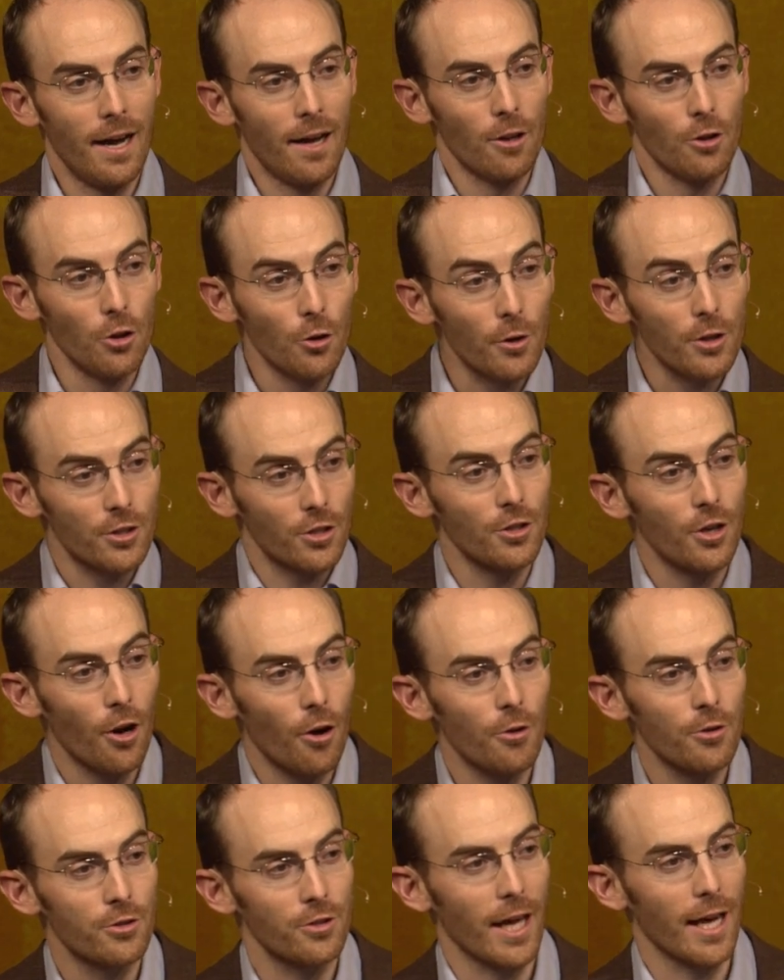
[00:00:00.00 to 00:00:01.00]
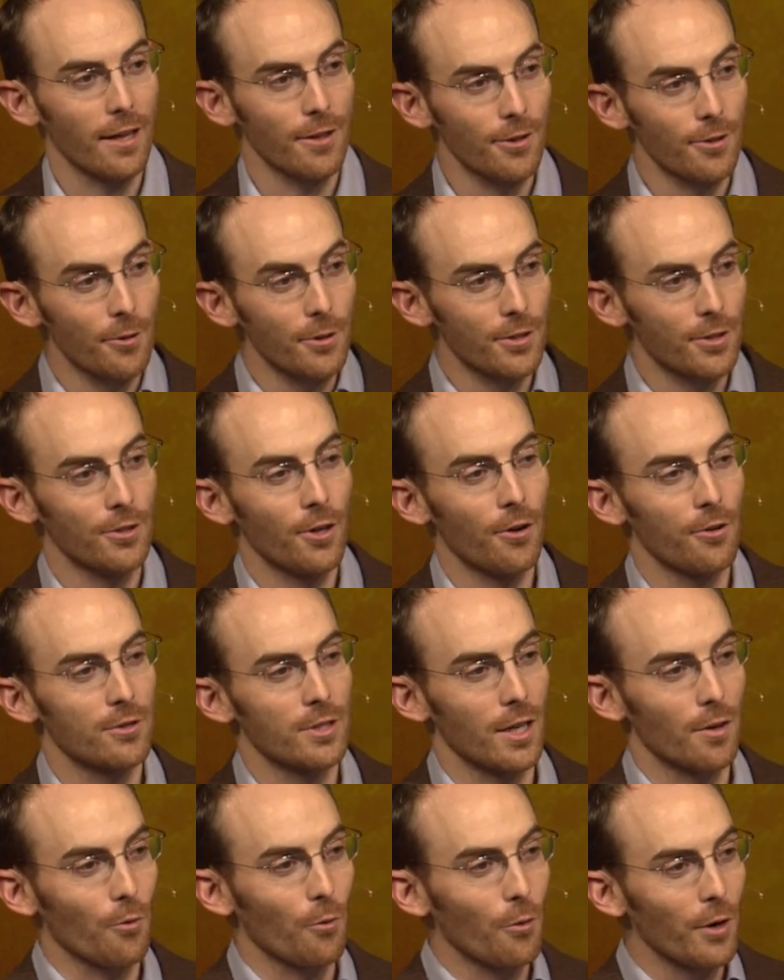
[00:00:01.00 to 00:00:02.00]
Lewis knows that. Lewis knows
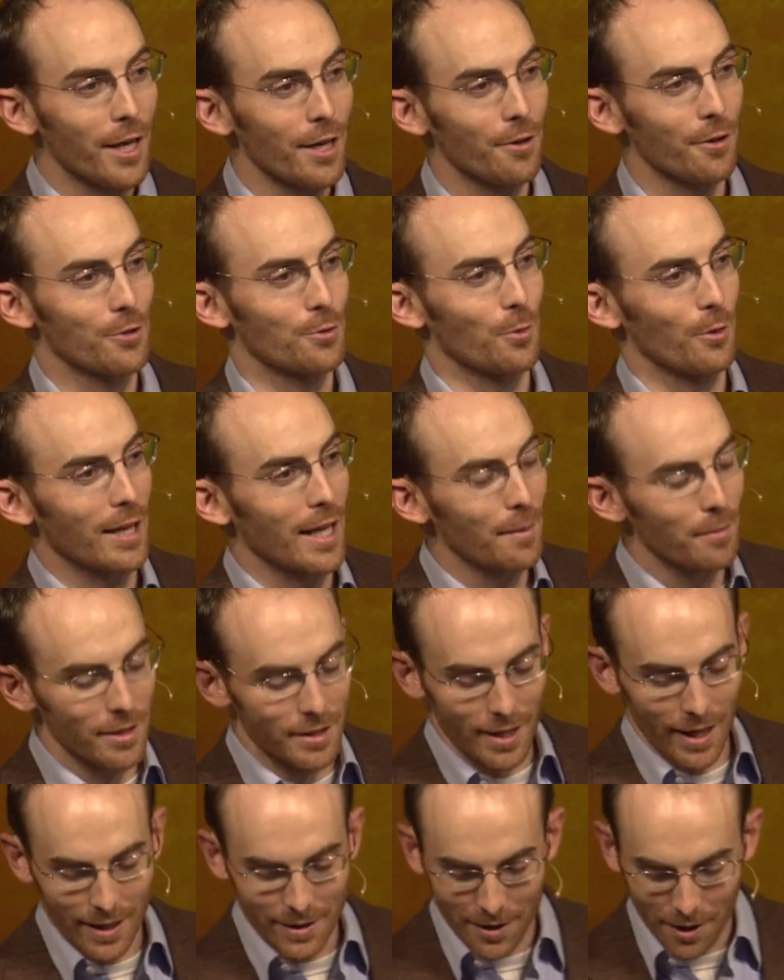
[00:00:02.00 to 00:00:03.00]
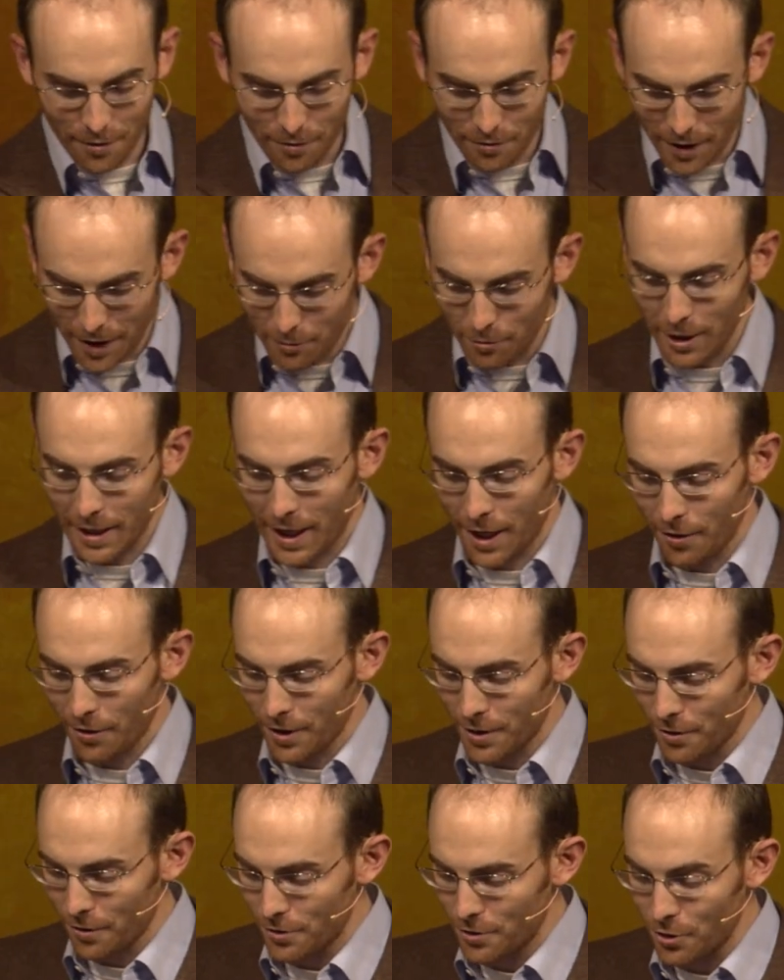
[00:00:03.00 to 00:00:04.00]
that readers will imitate their favorite
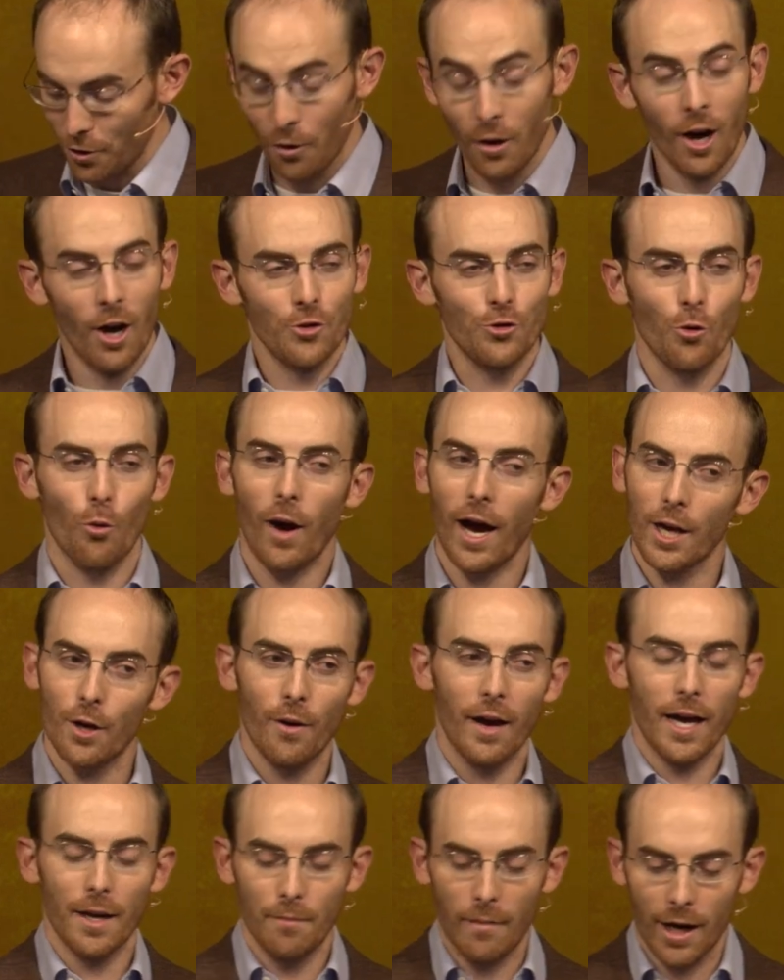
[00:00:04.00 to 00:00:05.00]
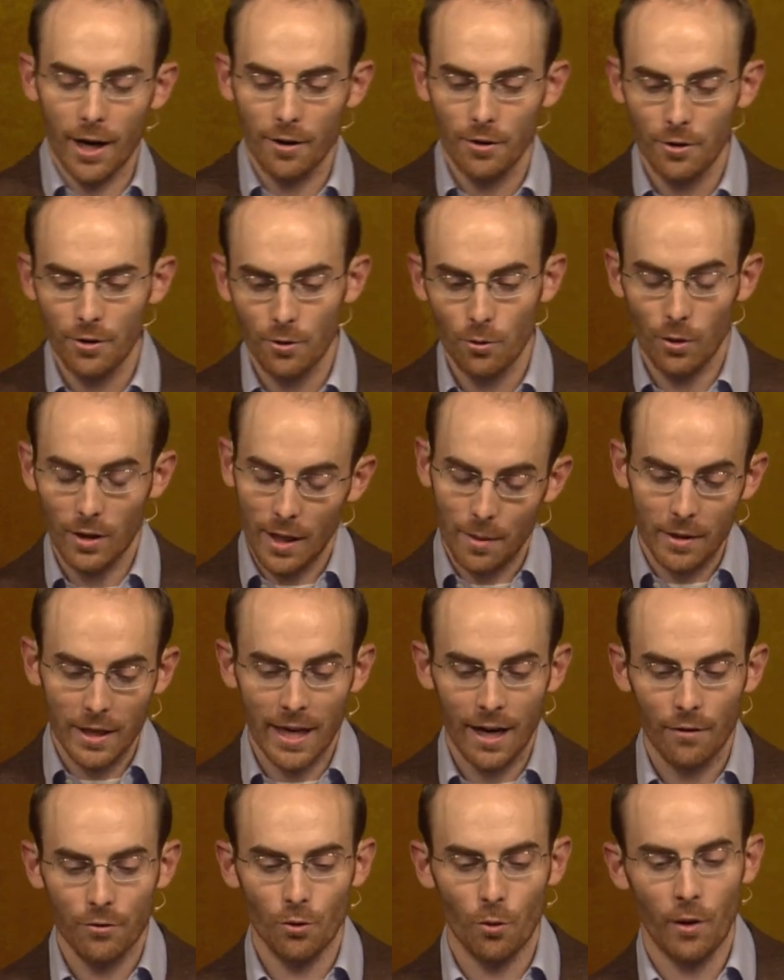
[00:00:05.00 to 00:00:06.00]
characters. So, so why do I admire Lune? Well, let me
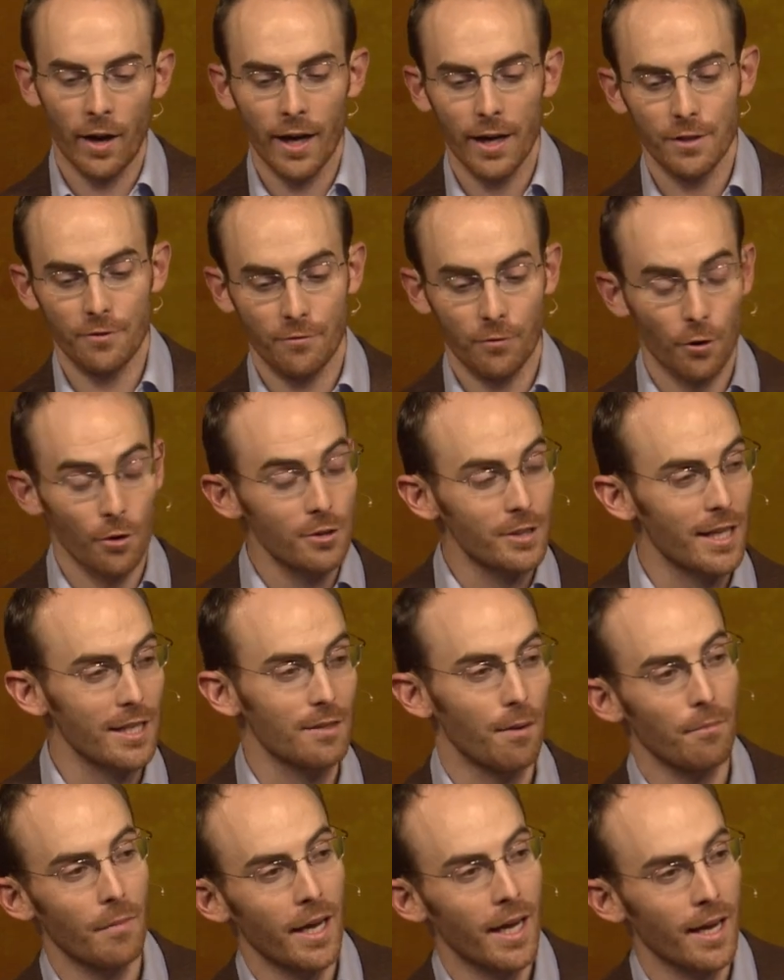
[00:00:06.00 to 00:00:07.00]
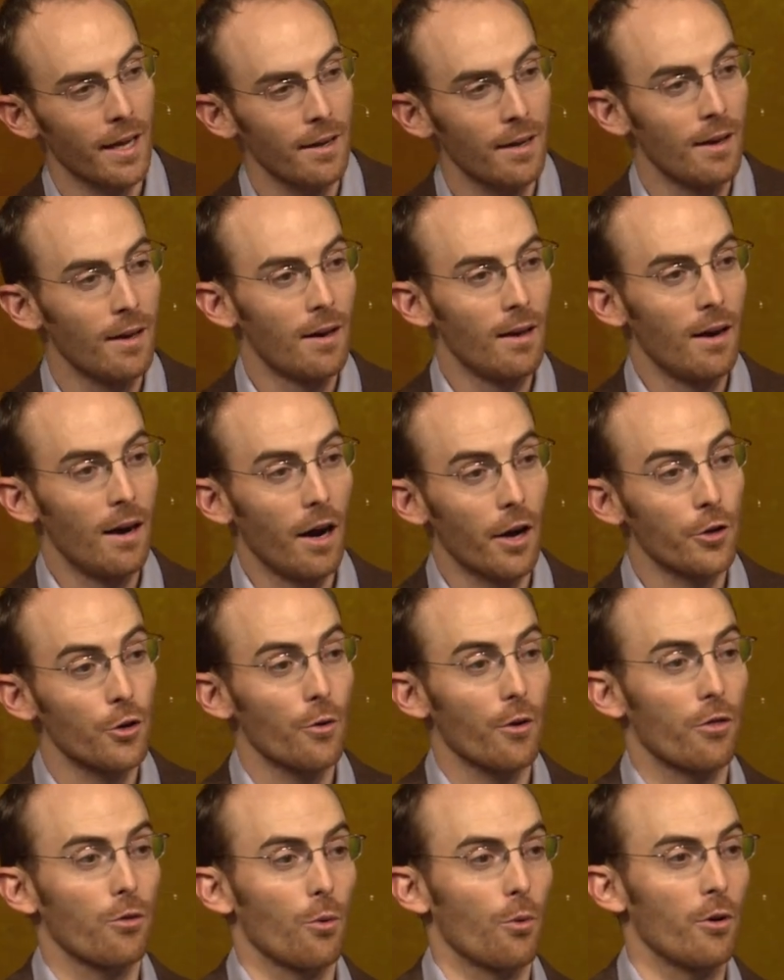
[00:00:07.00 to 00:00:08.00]
count the ways. First, he's a man under
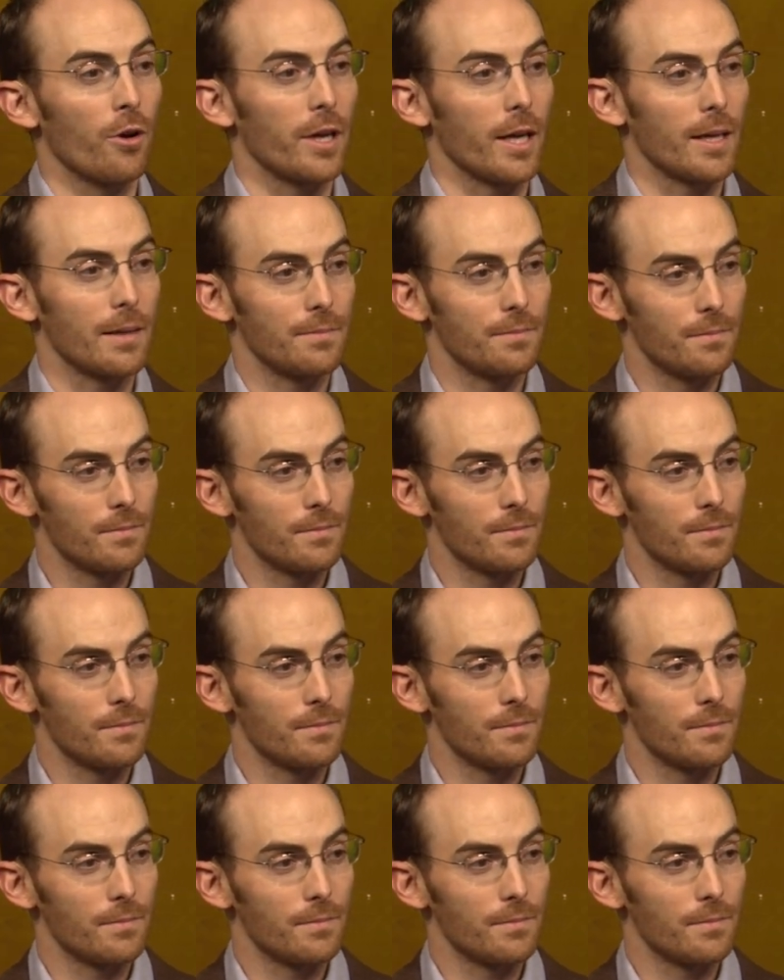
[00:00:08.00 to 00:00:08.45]
authority.